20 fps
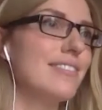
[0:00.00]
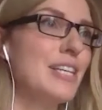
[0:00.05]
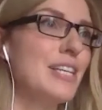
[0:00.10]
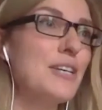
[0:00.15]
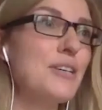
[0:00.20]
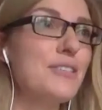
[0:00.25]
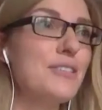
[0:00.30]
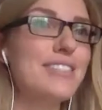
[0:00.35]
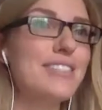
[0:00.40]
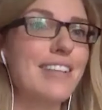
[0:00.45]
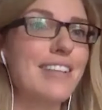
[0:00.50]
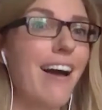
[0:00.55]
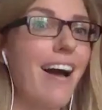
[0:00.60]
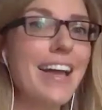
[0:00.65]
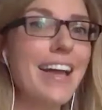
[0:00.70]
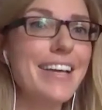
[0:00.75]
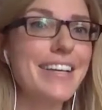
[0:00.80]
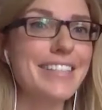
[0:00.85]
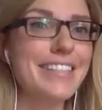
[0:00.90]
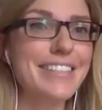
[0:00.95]
lose
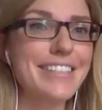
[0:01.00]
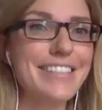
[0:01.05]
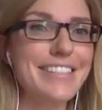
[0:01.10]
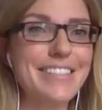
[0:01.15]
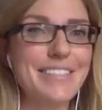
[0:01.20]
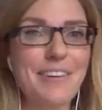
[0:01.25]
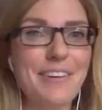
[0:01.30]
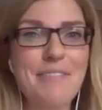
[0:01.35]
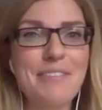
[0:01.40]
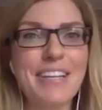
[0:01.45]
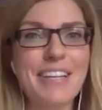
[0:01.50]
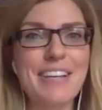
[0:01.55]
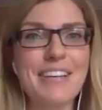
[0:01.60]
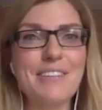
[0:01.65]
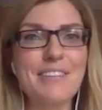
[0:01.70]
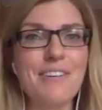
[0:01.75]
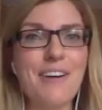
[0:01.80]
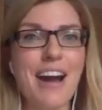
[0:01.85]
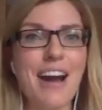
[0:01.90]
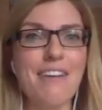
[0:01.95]
clients or I'm going to
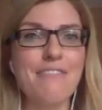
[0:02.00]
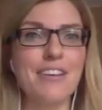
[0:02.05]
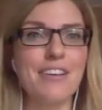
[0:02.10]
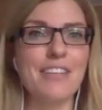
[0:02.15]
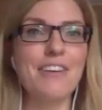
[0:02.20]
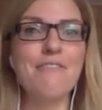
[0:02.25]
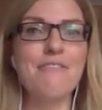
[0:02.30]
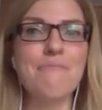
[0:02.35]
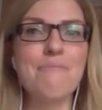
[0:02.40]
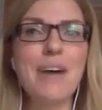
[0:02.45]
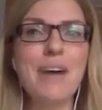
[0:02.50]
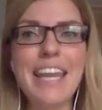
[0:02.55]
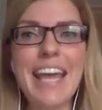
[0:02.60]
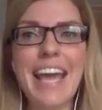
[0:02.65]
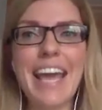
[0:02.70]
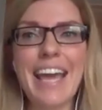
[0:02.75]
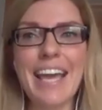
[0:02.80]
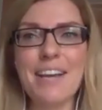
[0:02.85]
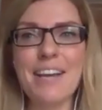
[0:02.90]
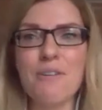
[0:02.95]
not have enough
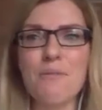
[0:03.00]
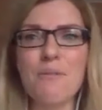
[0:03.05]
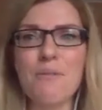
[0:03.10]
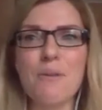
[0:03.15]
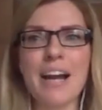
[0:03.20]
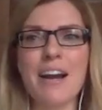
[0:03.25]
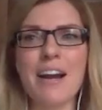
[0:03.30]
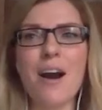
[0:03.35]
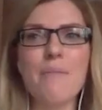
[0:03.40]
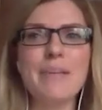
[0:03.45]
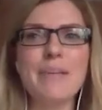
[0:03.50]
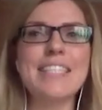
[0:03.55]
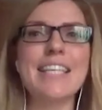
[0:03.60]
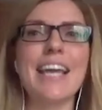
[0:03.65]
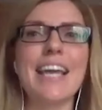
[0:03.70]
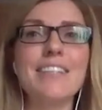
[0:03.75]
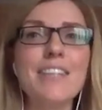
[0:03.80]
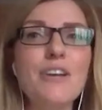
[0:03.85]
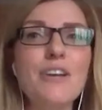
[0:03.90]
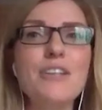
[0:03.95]
money or I can't be
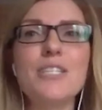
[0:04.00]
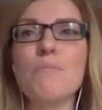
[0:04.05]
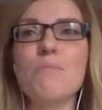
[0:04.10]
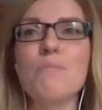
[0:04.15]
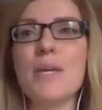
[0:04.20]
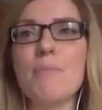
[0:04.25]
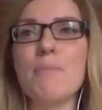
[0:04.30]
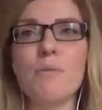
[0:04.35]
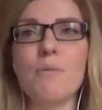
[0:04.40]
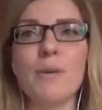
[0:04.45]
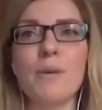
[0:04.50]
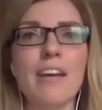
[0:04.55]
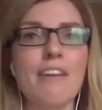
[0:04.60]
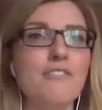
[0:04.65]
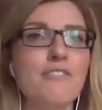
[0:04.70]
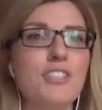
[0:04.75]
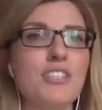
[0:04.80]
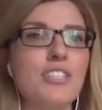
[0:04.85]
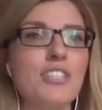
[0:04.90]
saying no to people when I've,